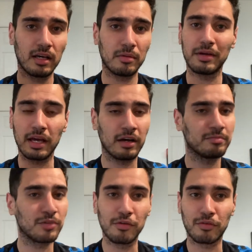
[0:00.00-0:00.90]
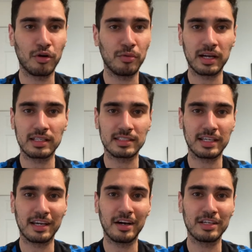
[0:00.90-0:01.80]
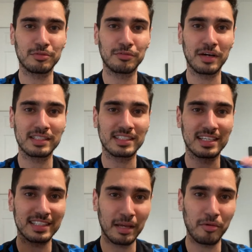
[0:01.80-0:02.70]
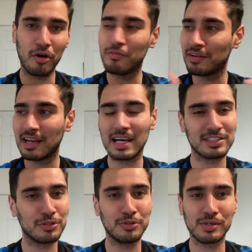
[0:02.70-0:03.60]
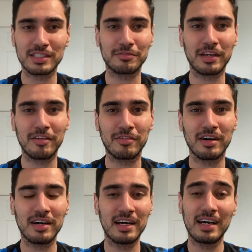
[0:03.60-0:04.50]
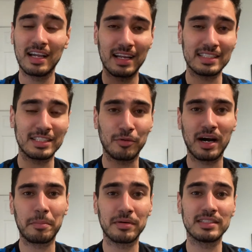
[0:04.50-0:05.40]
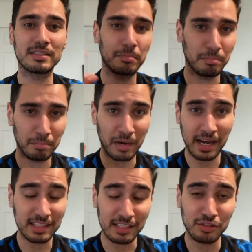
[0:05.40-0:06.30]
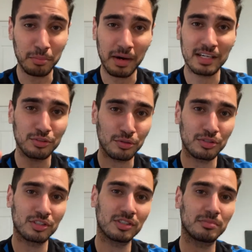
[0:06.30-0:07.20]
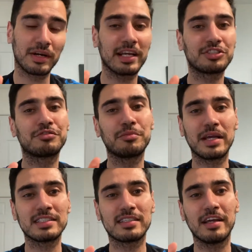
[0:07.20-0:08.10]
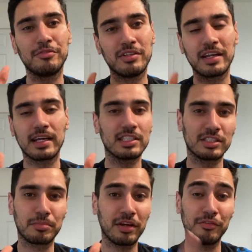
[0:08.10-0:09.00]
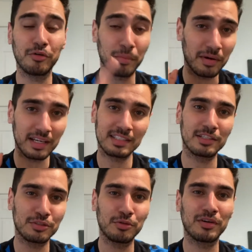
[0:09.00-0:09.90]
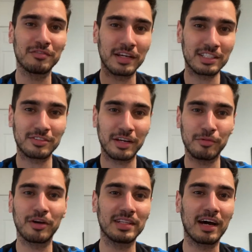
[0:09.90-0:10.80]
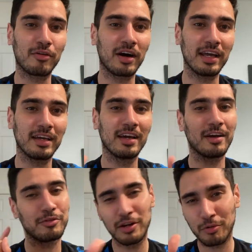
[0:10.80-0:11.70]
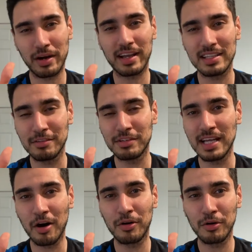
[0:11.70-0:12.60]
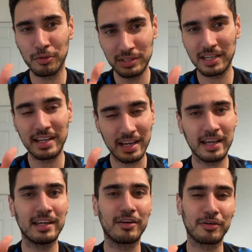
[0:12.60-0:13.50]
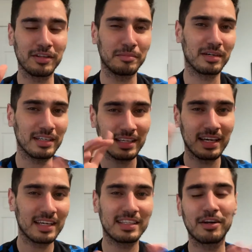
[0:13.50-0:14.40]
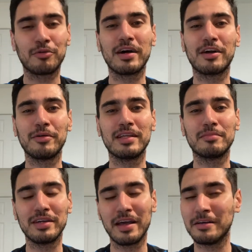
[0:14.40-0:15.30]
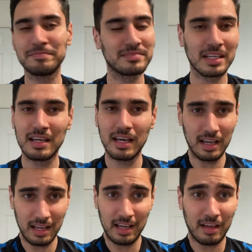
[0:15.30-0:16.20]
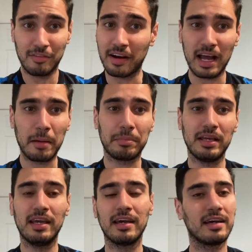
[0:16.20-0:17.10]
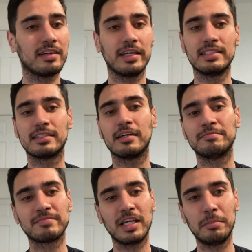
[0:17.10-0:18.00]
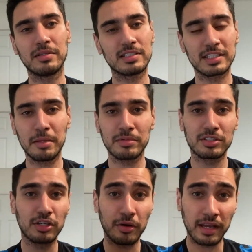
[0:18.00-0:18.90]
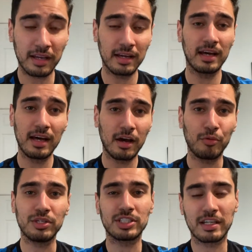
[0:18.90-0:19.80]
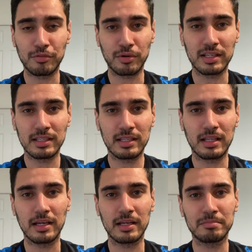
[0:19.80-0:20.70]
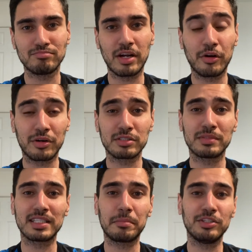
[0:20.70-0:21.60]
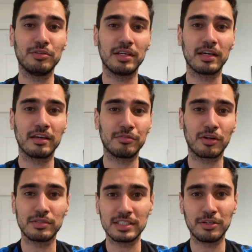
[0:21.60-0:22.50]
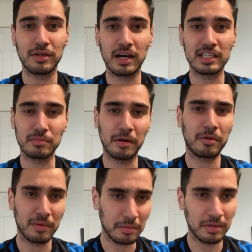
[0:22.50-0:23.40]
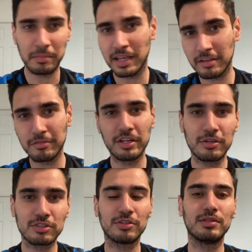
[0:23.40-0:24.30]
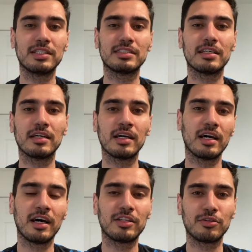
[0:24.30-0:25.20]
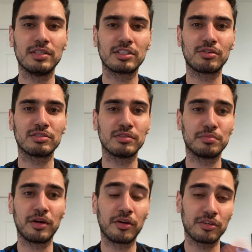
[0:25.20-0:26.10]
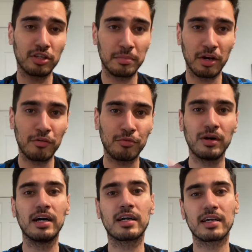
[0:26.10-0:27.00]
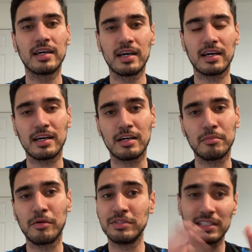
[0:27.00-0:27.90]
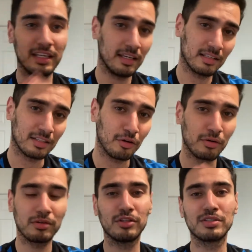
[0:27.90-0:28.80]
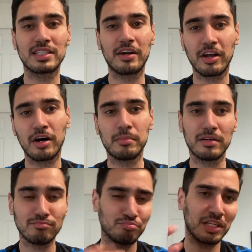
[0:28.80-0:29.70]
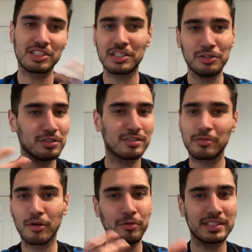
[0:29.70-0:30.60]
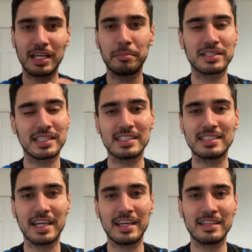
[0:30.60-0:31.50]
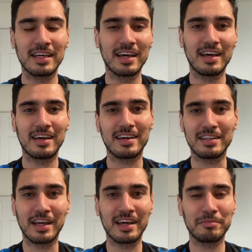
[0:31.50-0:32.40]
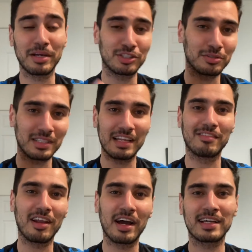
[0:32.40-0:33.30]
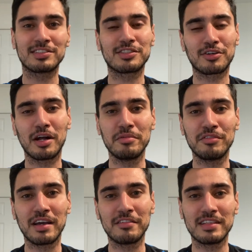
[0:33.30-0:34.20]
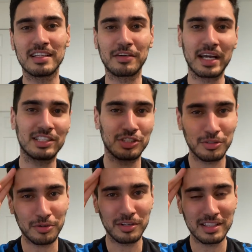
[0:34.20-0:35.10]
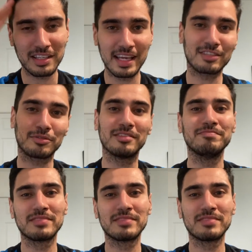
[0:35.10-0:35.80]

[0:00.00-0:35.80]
But yeah, overall, what can I say, guys? We're first in the table. Hopefully Lazio do us a favor. Let's see what happens. Mine and Tommaso's prediction from yesterday, if you didn't catch the preview, we predicted a 2-1 victory and we got that right. We didn't quite get the Vidal goal. We did get a header on, but didn't quite go in. But yeah, very happy. Inter keeping us going. Wishing everyone Merry Christmas, Happy New Year if I don't see you guys. But I'll probably be making videos through this Christmas period because I'll be off work. But obviously, no Serie A. But Inter news will always keep us entertained. And yeah, make sure to leave a like and subscribe if you haven't. And I'll catch you on the next one.